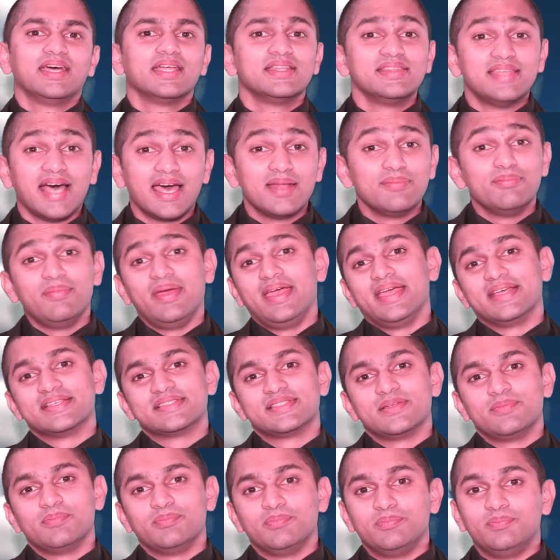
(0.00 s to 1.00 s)
That
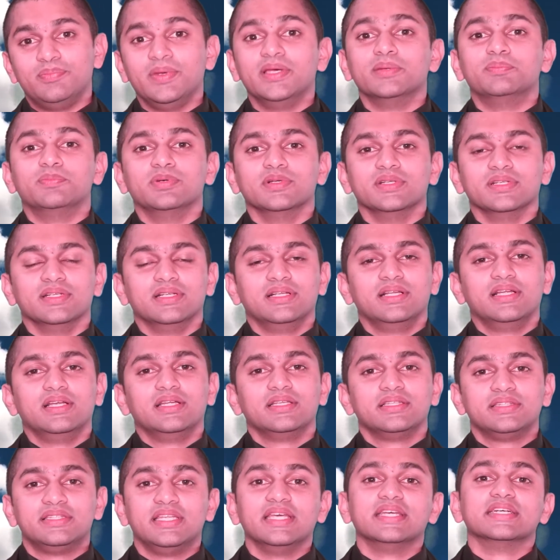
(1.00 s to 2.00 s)
makes people
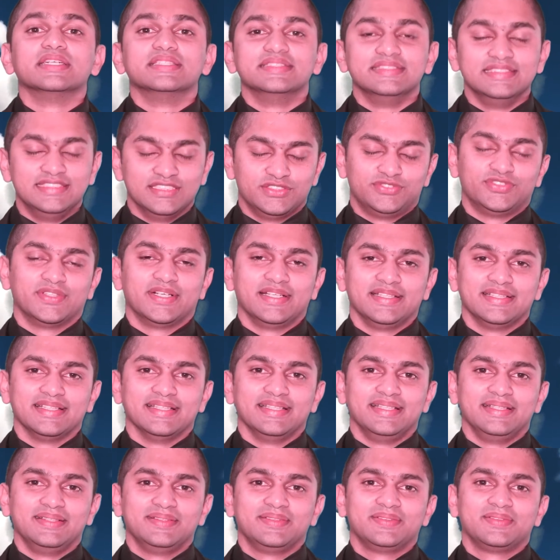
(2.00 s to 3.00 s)
think
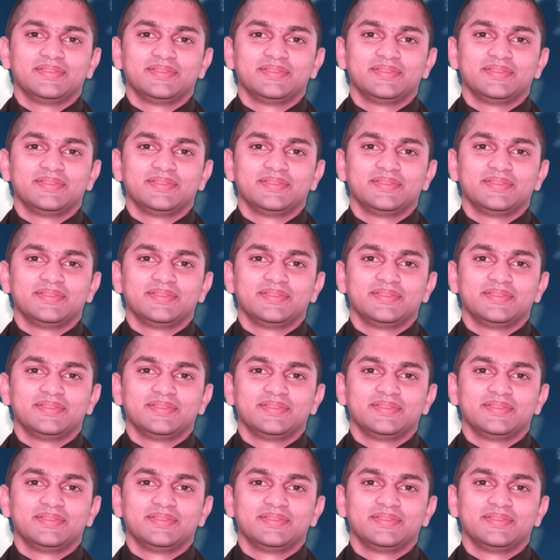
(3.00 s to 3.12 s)
differently.